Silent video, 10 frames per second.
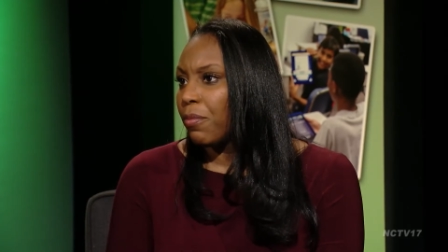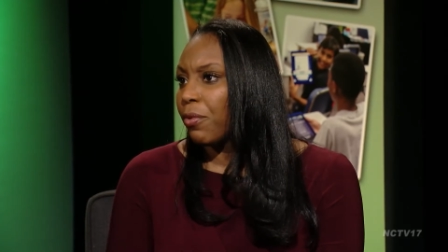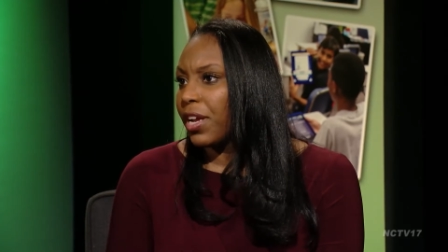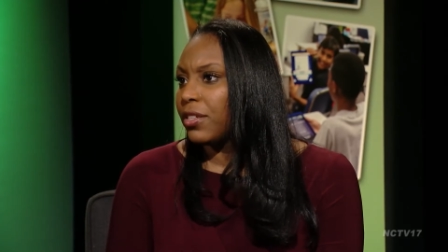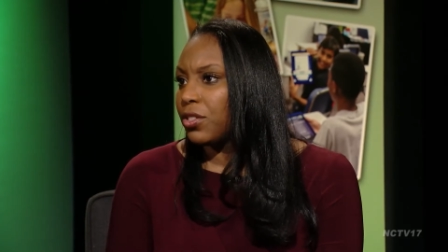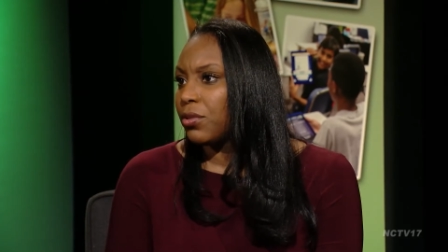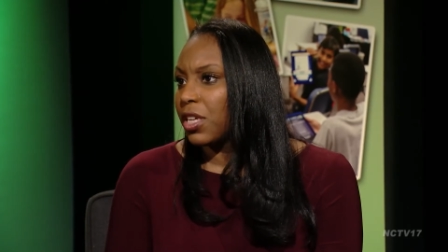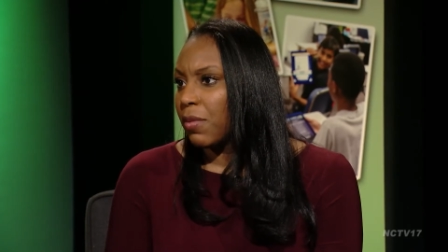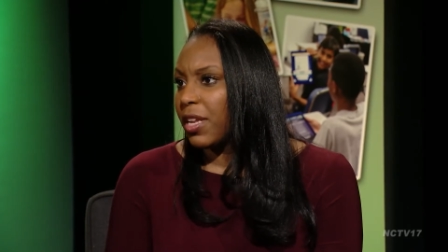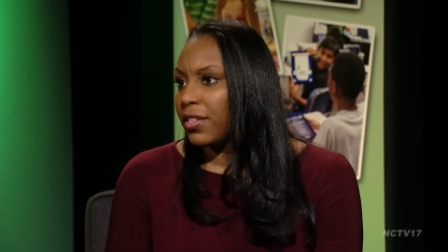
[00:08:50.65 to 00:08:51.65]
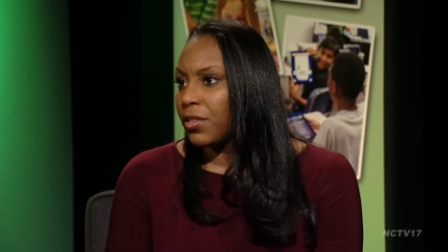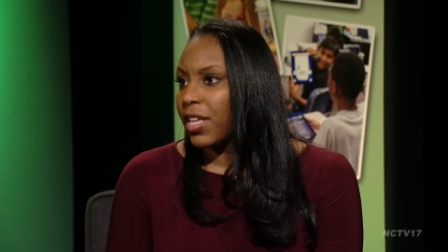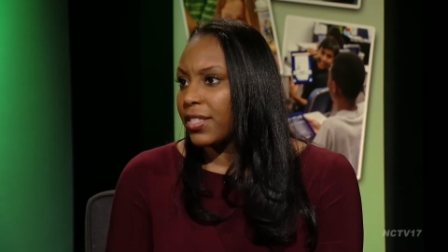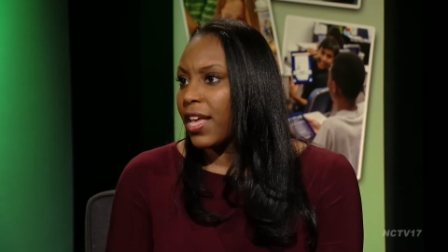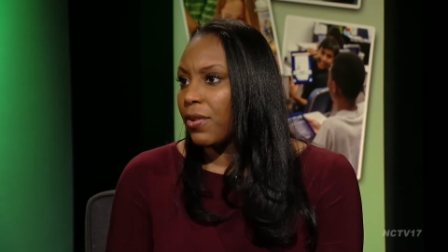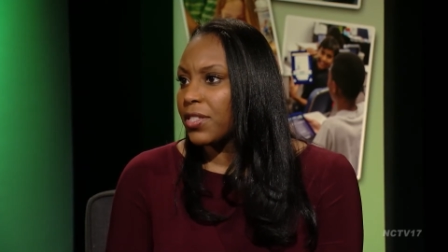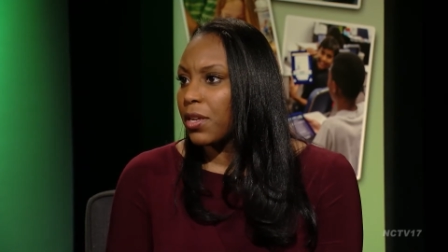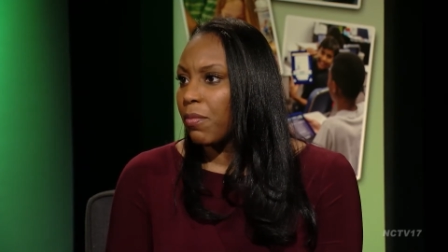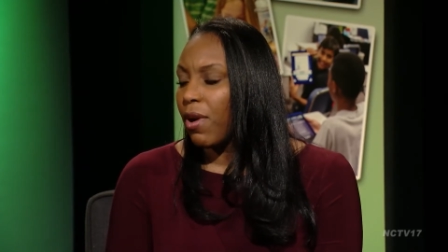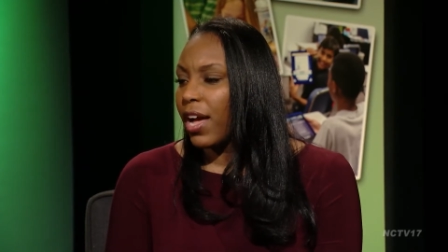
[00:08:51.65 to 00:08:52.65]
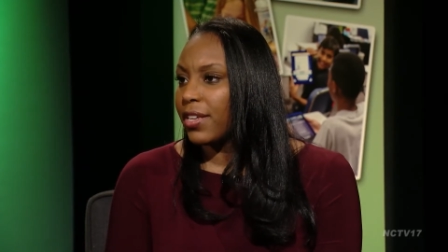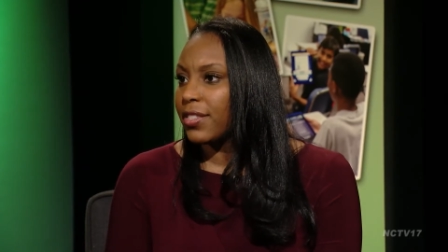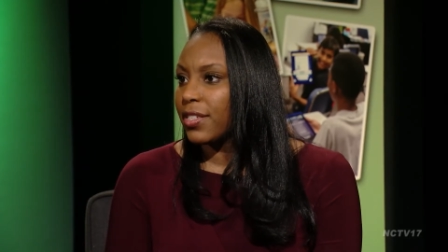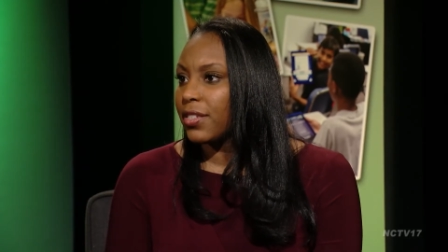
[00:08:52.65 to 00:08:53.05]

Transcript: bring to the committee. So that's how it's comprised.